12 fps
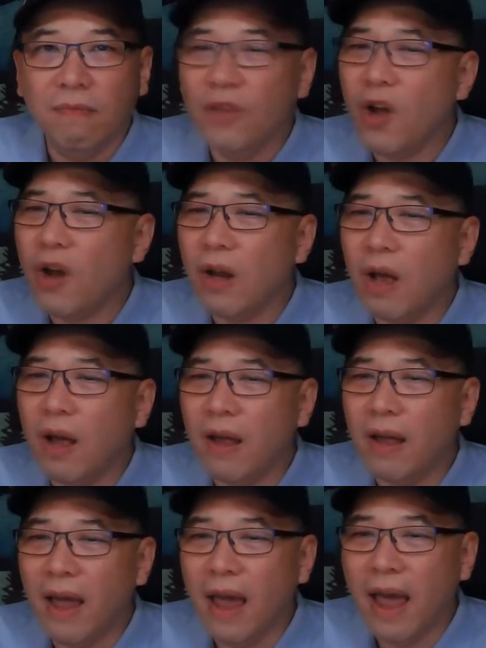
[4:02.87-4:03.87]
not
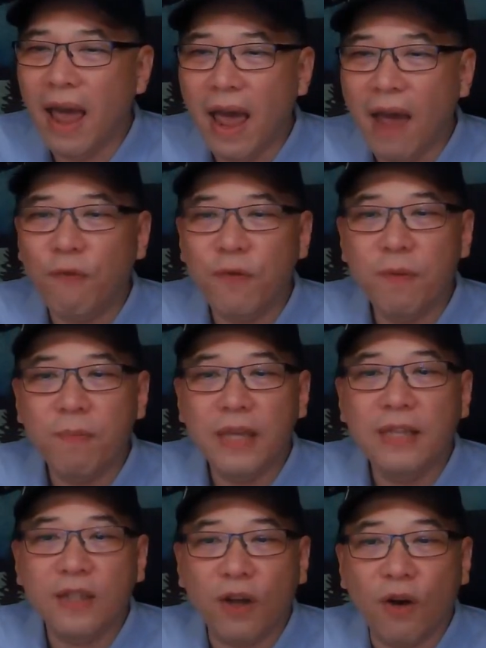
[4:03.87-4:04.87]
every
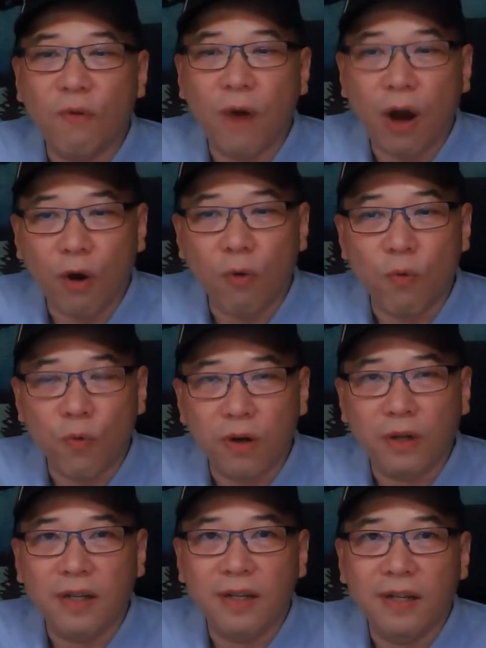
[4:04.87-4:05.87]
piece of
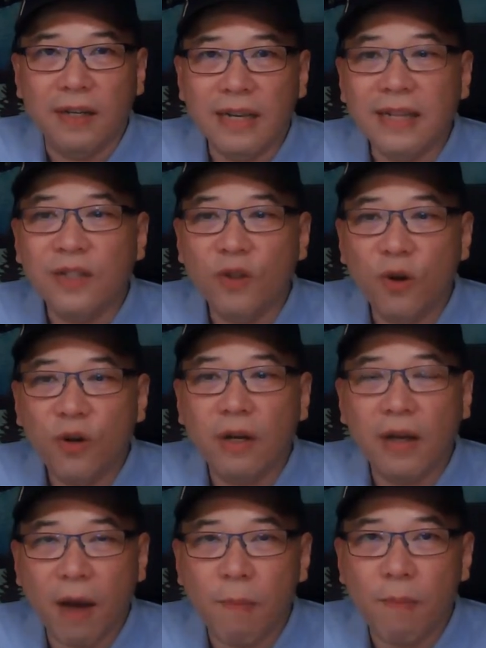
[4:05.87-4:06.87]
artwork is going to
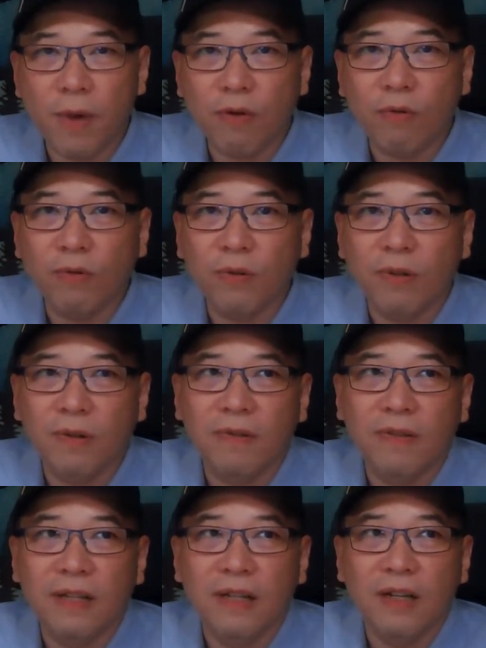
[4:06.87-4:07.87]
come out
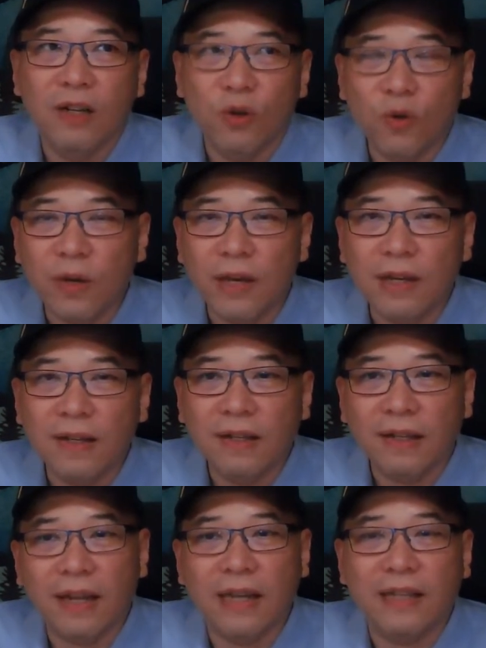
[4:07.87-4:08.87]
looking
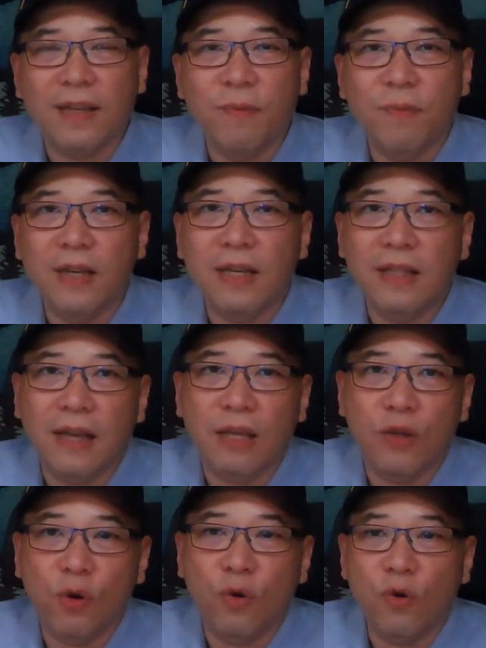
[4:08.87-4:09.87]
like something
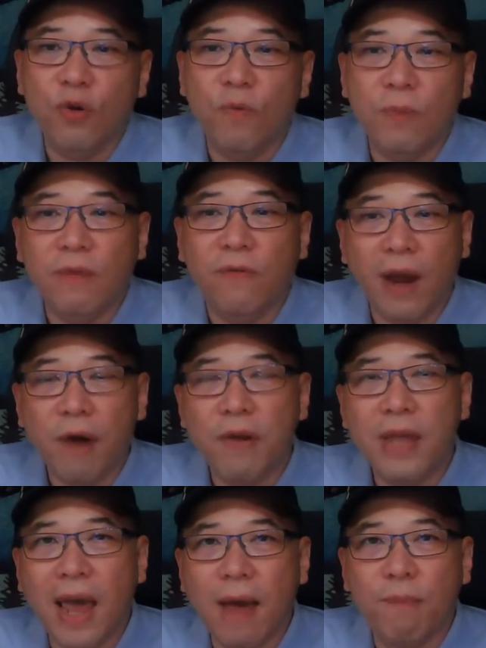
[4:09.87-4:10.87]
that you're going to be
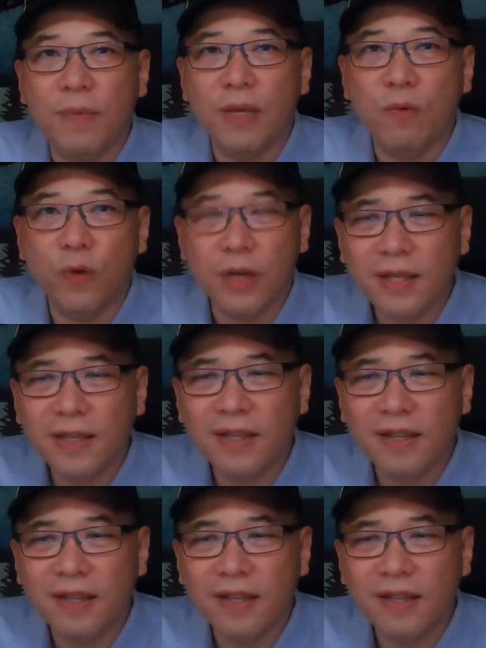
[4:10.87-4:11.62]
very happy with